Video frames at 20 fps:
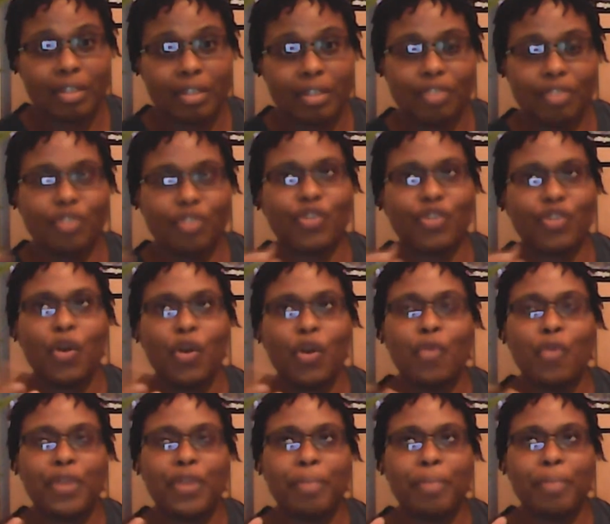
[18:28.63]
If,
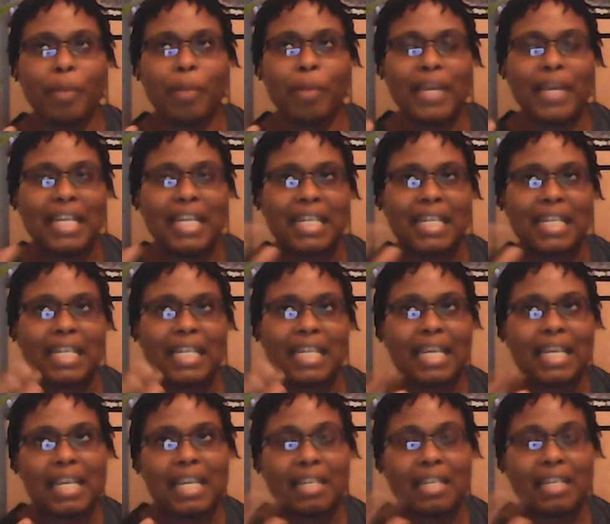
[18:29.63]
we probably in
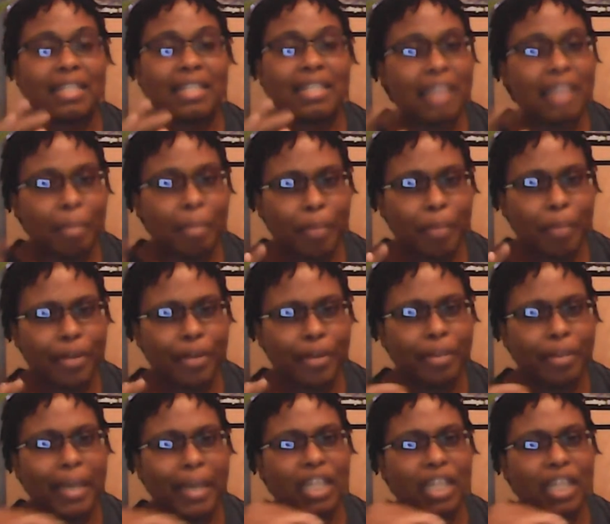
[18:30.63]
the December period
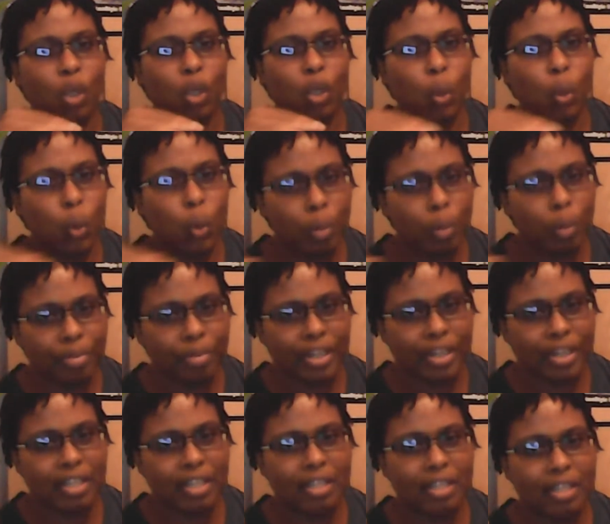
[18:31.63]
make it a cool
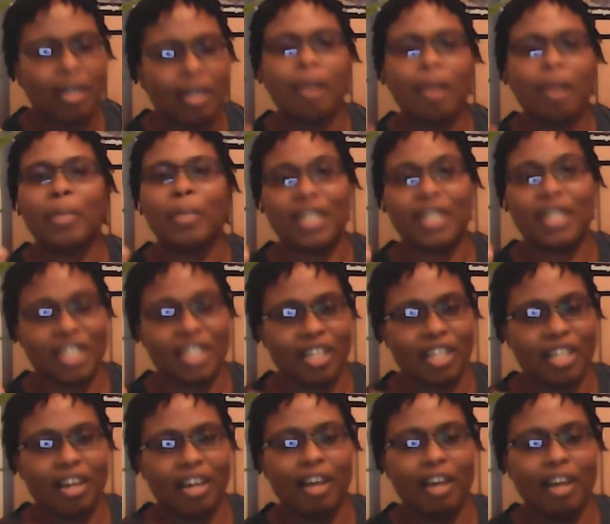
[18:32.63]
breeze, but it's
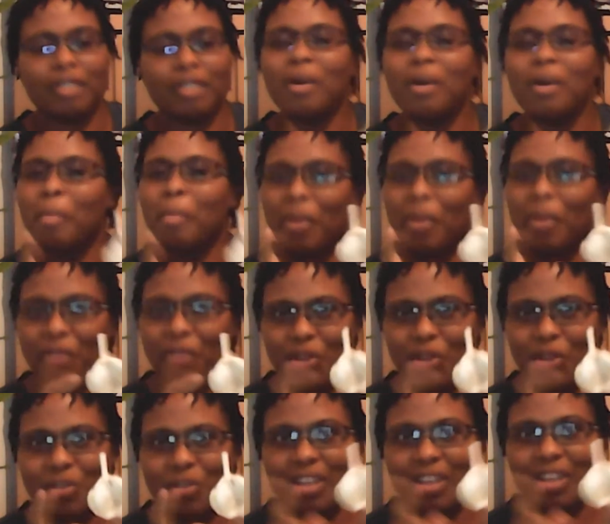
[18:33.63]
still hot. But we
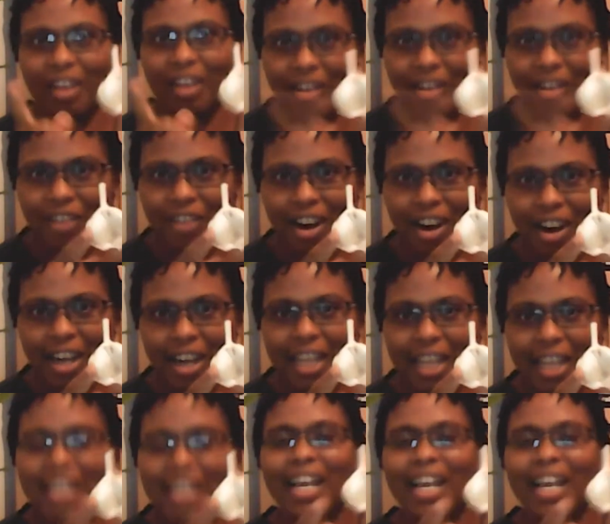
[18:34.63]
use a lot of
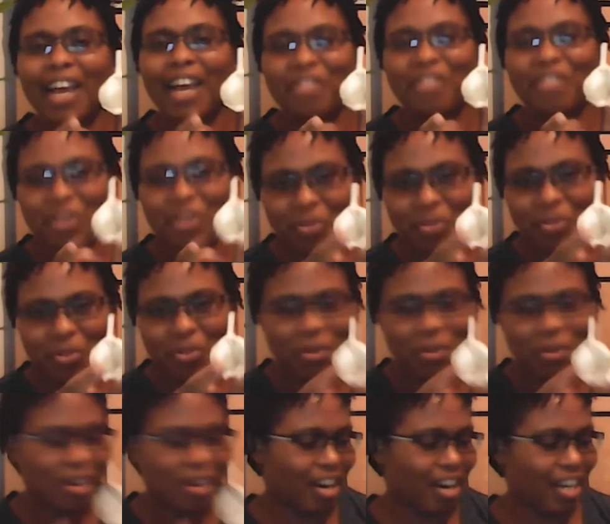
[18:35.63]
garlic and we do grow
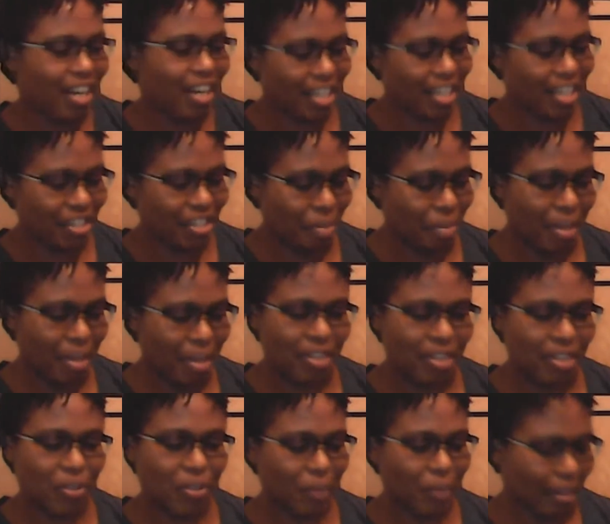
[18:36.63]
our garlic in Jamaica
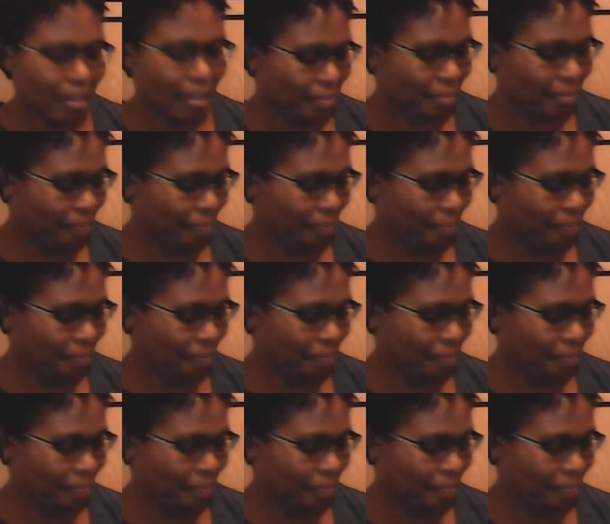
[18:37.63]
as well.